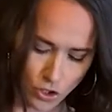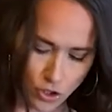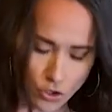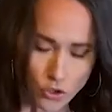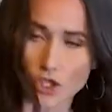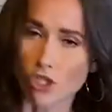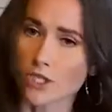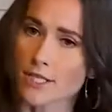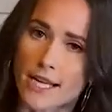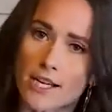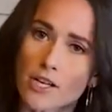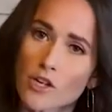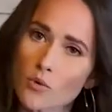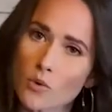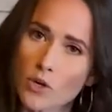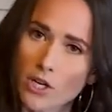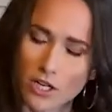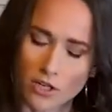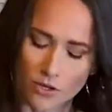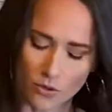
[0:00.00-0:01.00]
So just like
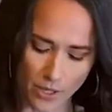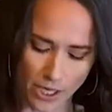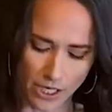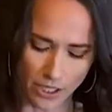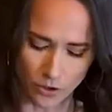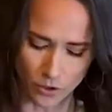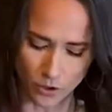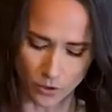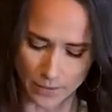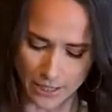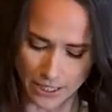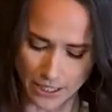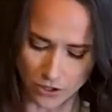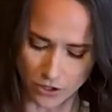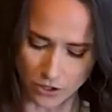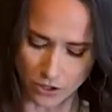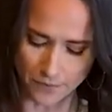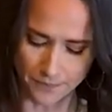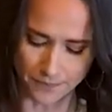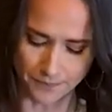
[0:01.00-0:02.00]
you would in a regular
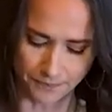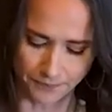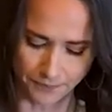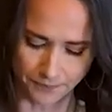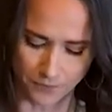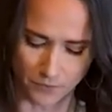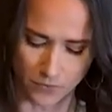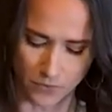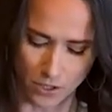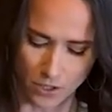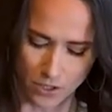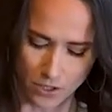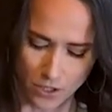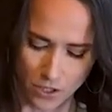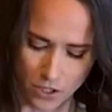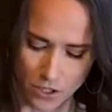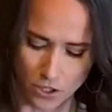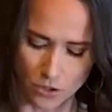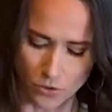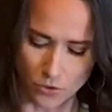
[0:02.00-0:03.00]
mixer,
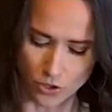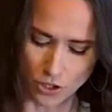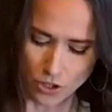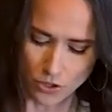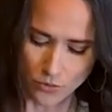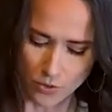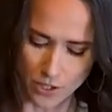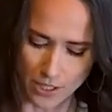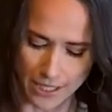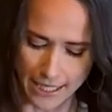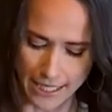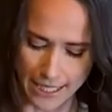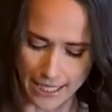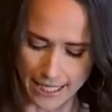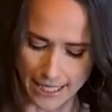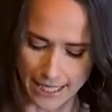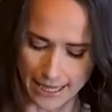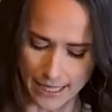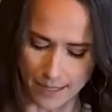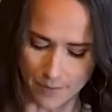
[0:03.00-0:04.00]
you just want to
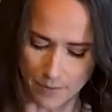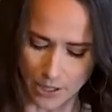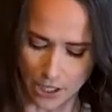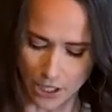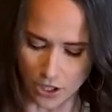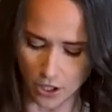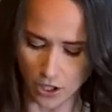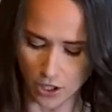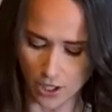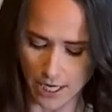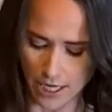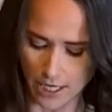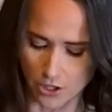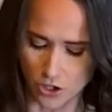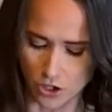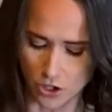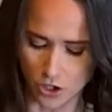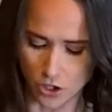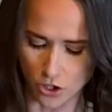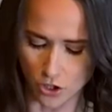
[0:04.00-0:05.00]
get the butter
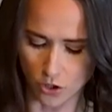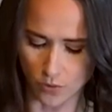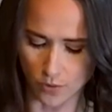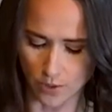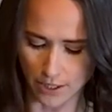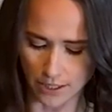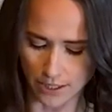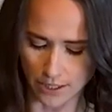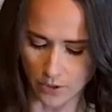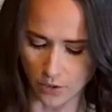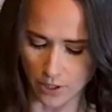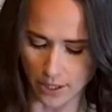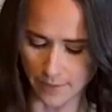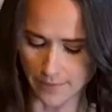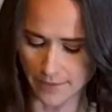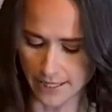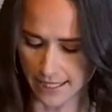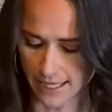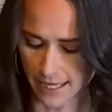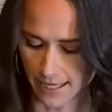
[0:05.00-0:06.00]
and sugar really
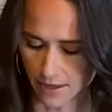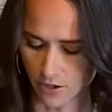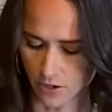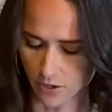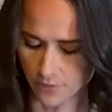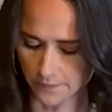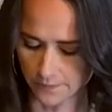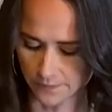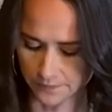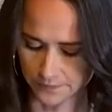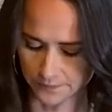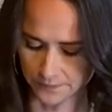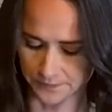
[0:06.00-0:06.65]
creamed together.